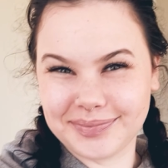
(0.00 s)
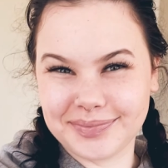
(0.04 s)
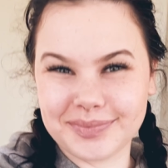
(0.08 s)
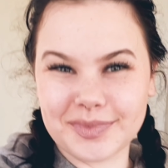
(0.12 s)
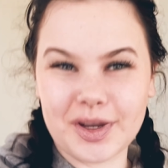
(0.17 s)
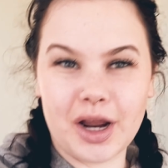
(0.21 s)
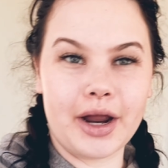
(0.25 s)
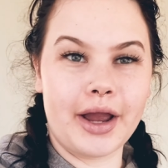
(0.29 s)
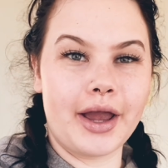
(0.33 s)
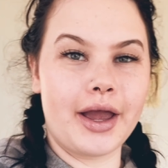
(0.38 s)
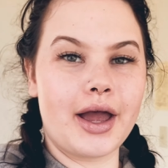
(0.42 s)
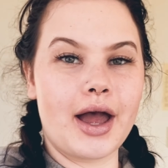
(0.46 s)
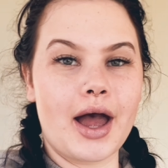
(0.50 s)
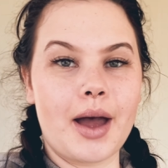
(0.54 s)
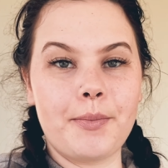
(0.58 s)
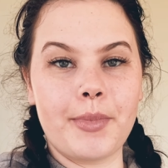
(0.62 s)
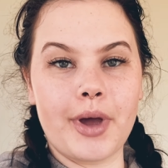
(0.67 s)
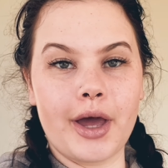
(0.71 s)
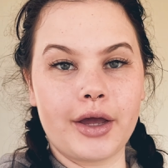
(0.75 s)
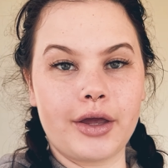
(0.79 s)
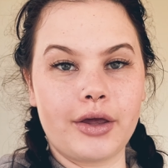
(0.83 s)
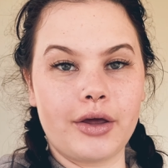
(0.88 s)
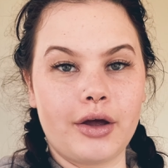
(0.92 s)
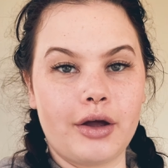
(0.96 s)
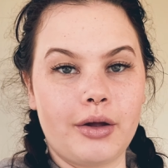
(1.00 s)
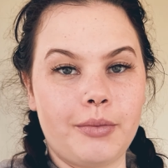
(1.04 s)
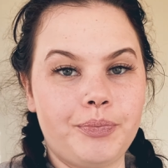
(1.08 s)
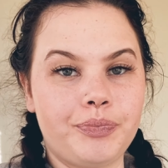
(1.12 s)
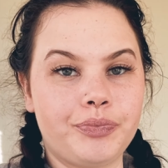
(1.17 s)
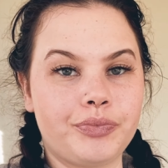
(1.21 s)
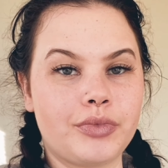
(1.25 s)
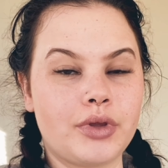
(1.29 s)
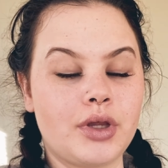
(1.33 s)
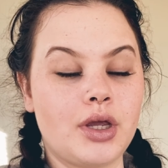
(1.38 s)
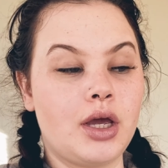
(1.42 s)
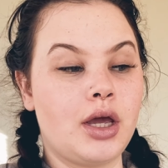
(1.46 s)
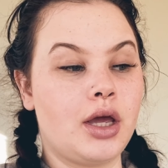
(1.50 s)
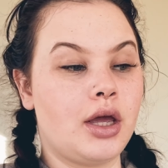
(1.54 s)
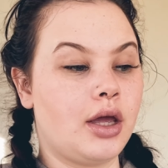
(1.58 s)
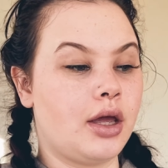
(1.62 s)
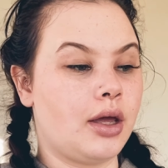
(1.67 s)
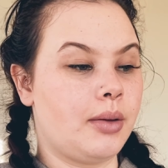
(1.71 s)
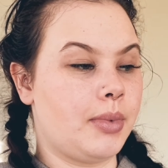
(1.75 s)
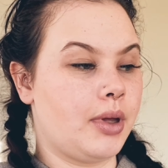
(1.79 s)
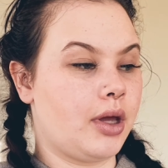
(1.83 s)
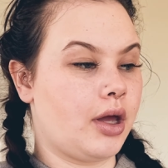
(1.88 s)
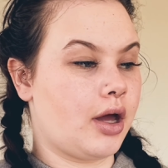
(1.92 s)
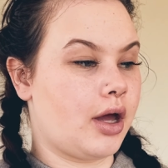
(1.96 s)
All right, I'm back, y'all.
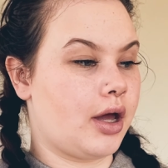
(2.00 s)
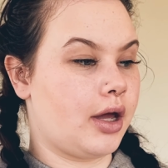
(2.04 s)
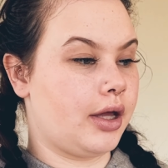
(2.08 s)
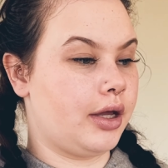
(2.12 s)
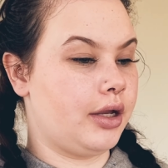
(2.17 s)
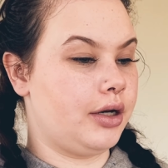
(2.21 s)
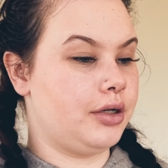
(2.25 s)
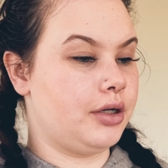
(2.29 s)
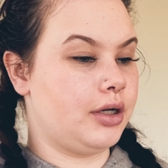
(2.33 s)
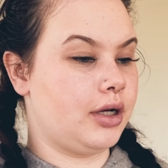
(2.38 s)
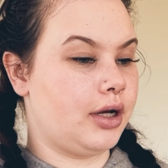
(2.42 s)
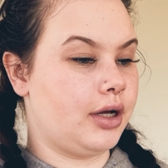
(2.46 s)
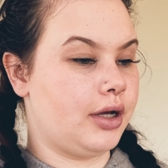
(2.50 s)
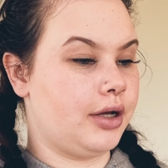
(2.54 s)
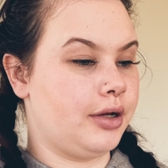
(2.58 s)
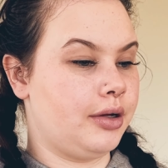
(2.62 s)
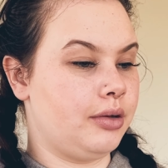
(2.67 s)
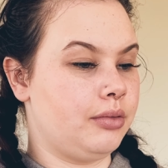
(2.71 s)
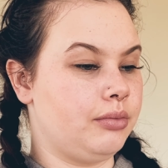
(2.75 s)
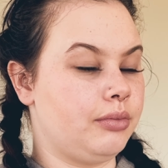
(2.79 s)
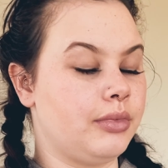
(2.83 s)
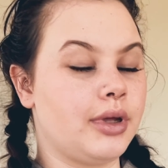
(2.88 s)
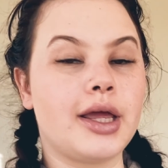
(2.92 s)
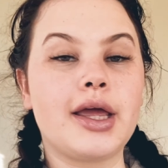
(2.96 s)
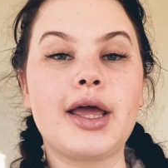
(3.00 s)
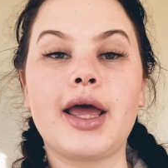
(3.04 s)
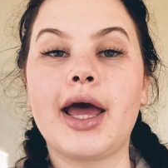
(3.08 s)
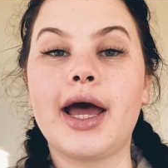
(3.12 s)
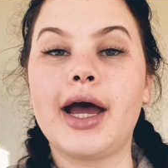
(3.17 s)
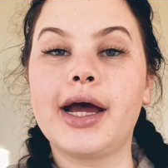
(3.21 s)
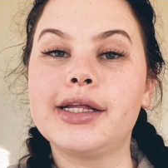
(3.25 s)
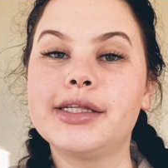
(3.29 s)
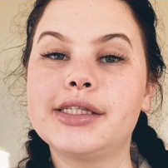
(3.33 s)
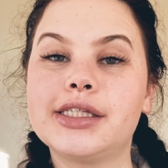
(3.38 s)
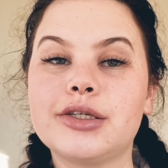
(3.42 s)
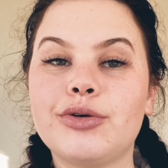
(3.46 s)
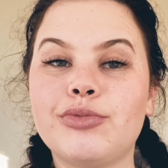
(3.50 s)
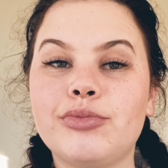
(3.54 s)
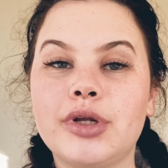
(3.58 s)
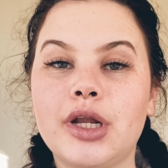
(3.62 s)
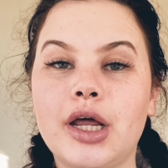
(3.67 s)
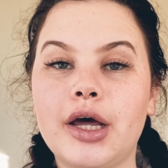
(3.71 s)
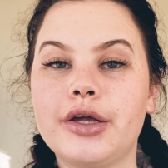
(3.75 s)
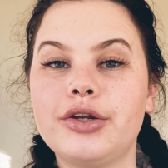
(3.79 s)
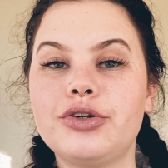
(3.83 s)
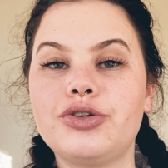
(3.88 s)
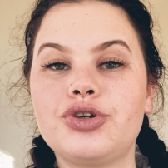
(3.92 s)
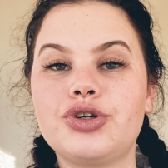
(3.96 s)
Been gone, had some
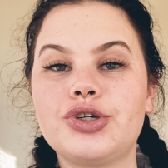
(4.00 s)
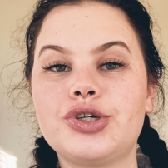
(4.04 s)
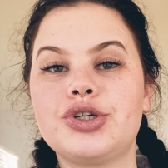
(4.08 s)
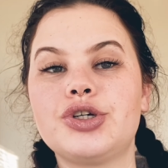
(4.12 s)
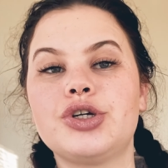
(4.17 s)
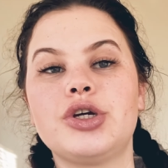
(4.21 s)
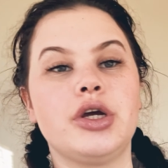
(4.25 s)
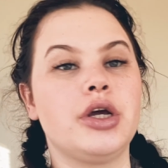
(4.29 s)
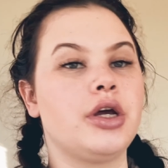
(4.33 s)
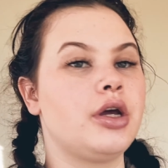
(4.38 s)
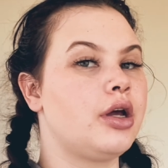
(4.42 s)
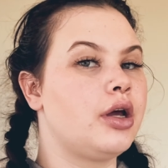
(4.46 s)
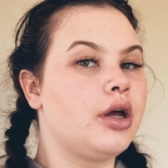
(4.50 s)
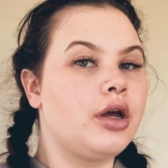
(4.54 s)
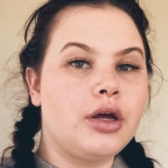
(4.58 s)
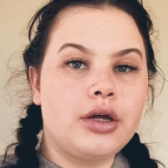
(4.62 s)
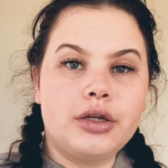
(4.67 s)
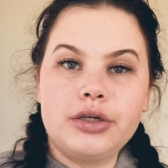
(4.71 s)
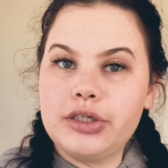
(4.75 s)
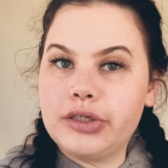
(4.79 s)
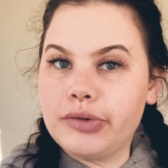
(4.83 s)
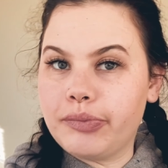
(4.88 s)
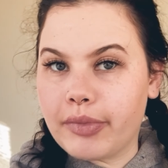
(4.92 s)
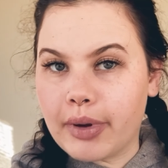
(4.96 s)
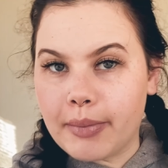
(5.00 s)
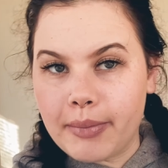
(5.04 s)
lunch, did my